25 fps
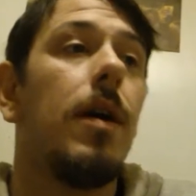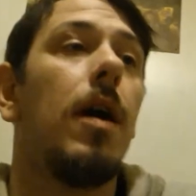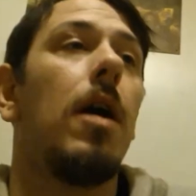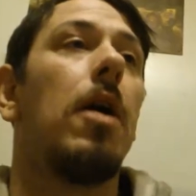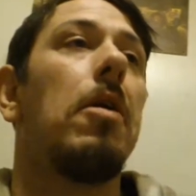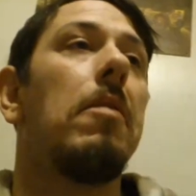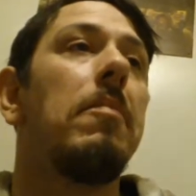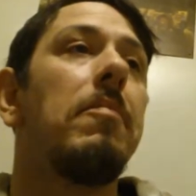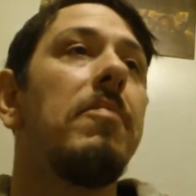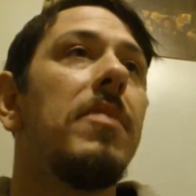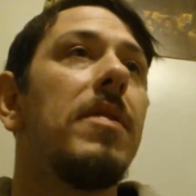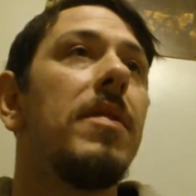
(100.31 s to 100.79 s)

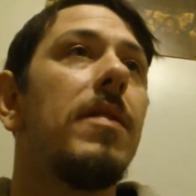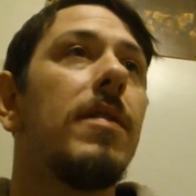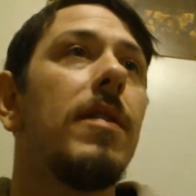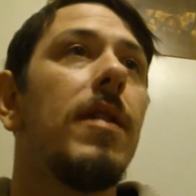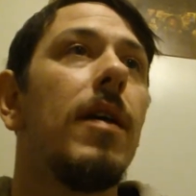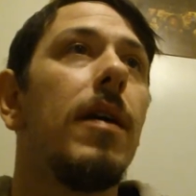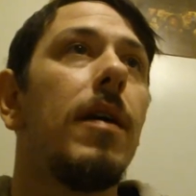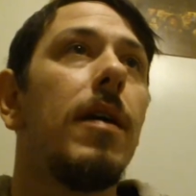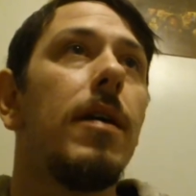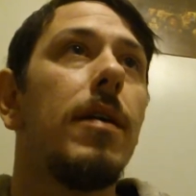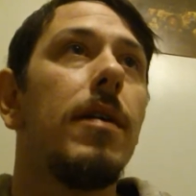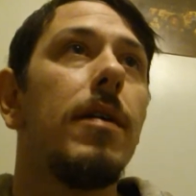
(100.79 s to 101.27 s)
Um,
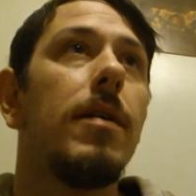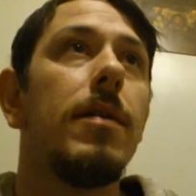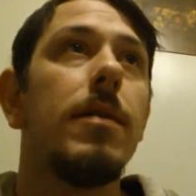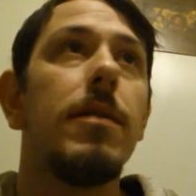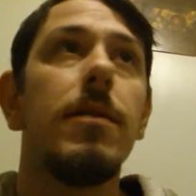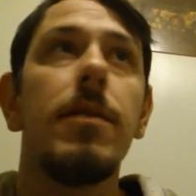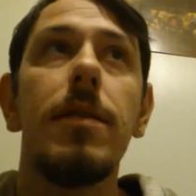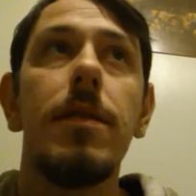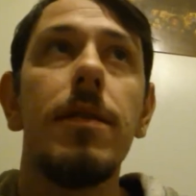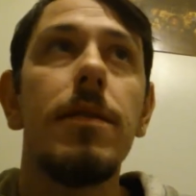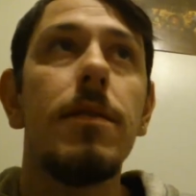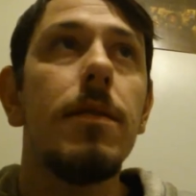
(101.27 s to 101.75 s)

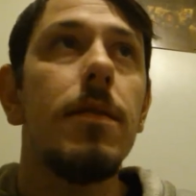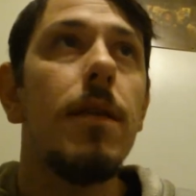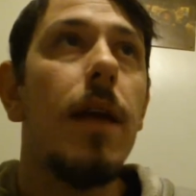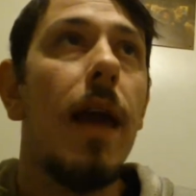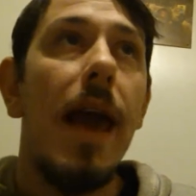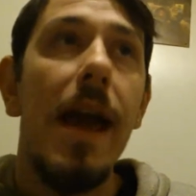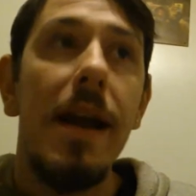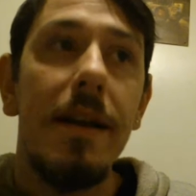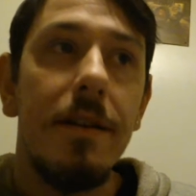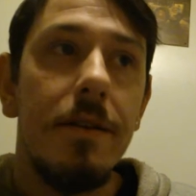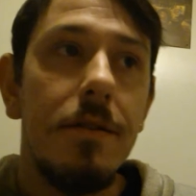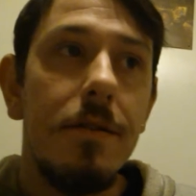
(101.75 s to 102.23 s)
the
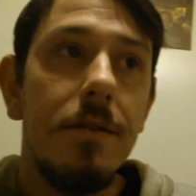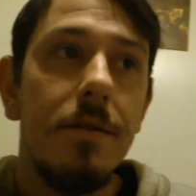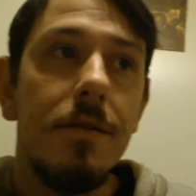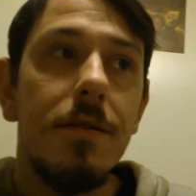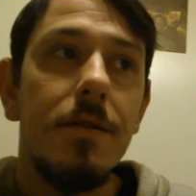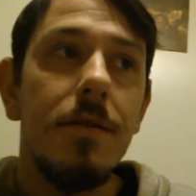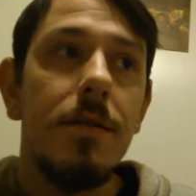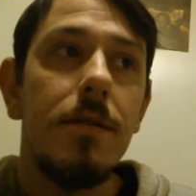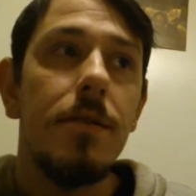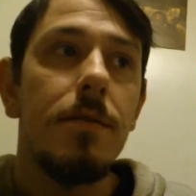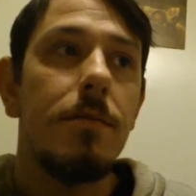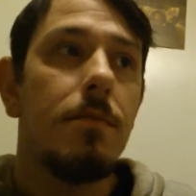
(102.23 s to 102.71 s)

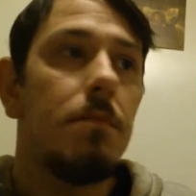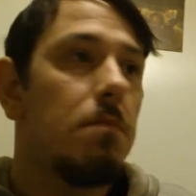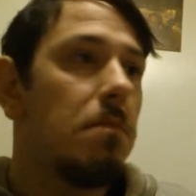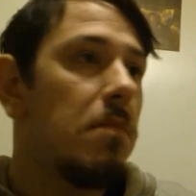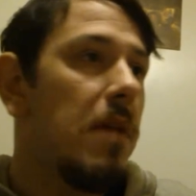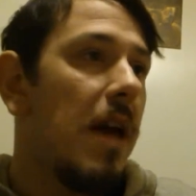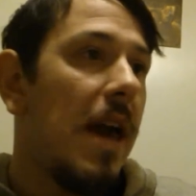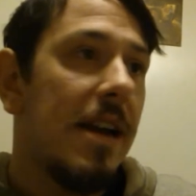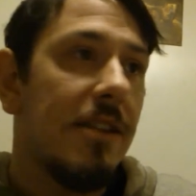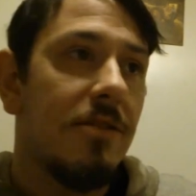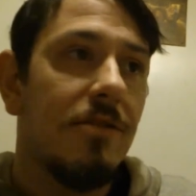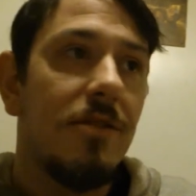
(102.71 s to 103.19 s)
actors,
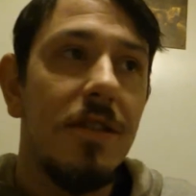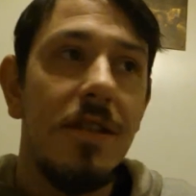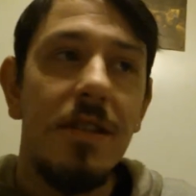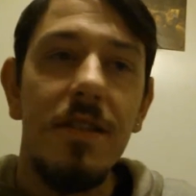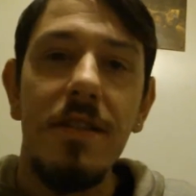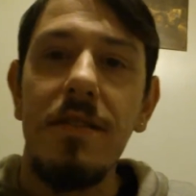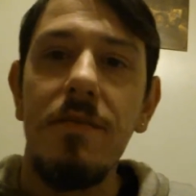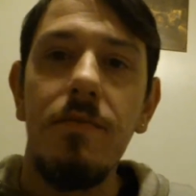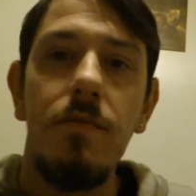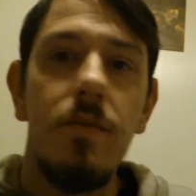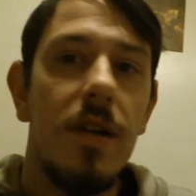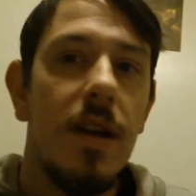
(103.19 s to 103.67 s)

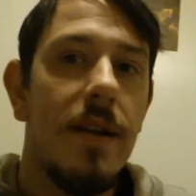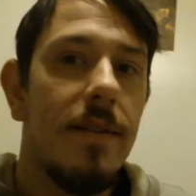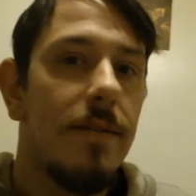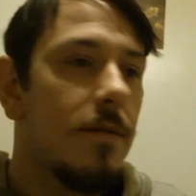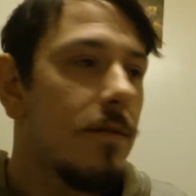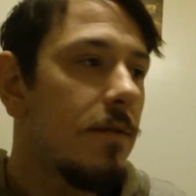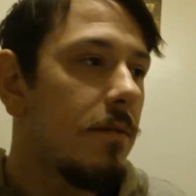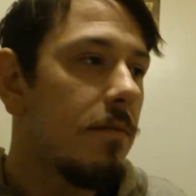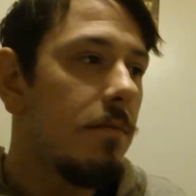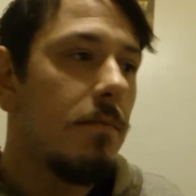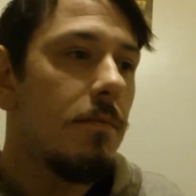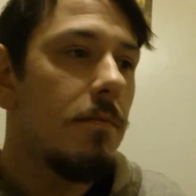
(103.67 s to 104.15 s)
actresses,
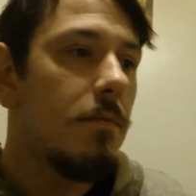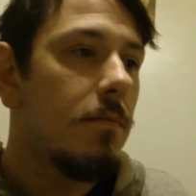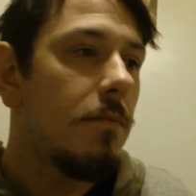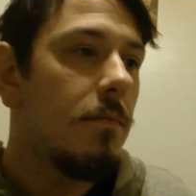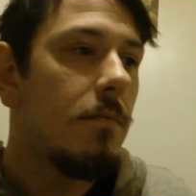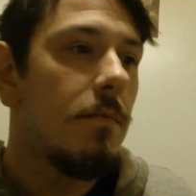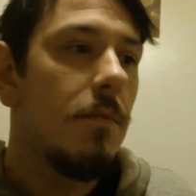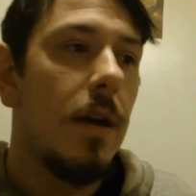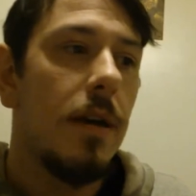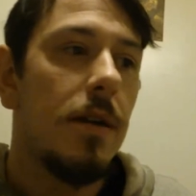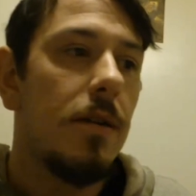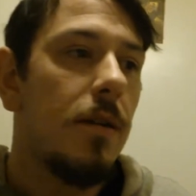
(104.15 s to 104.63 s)
whatever,
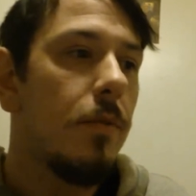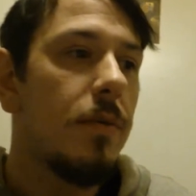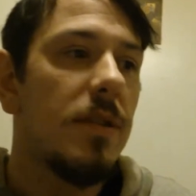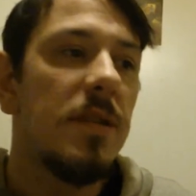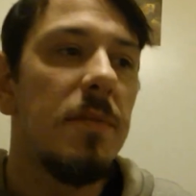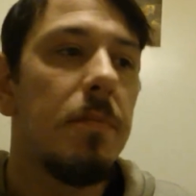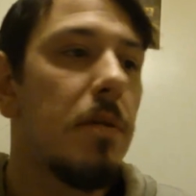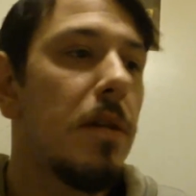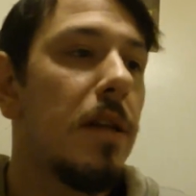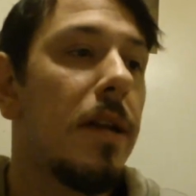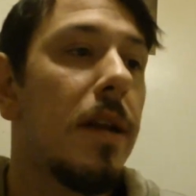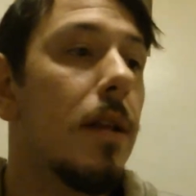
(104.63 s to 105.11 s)
I don't know what's
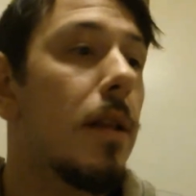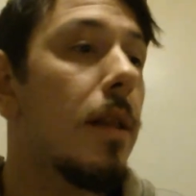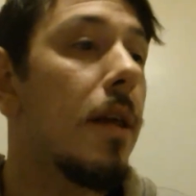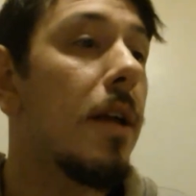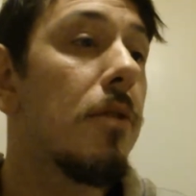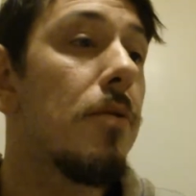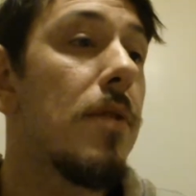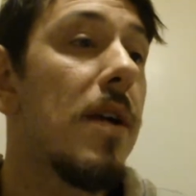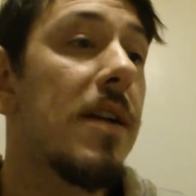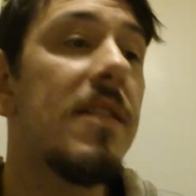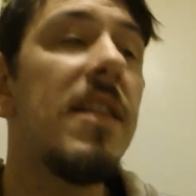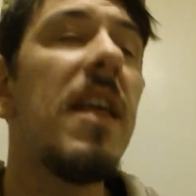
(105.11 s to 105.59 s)
politically
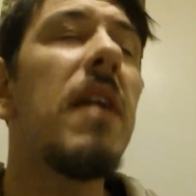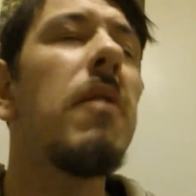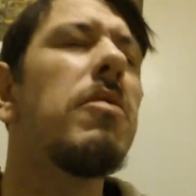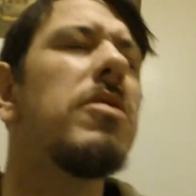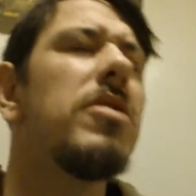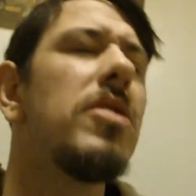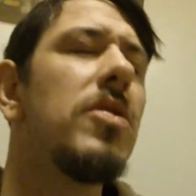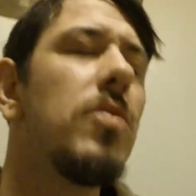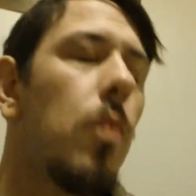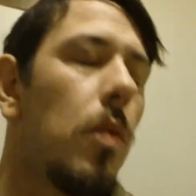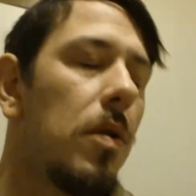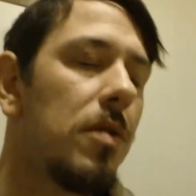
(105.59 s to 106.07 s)
correct, they were
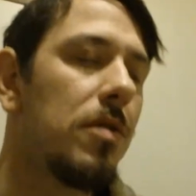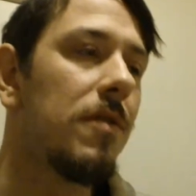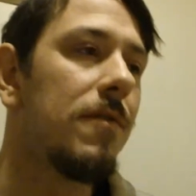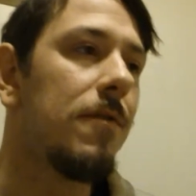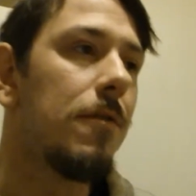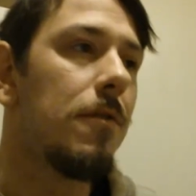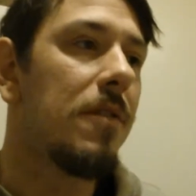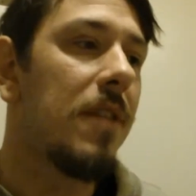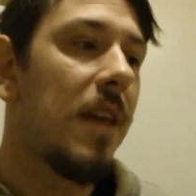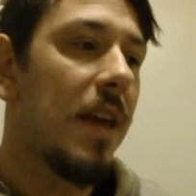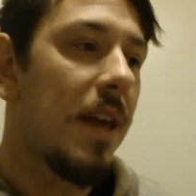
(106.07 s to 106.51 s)
just wonderful.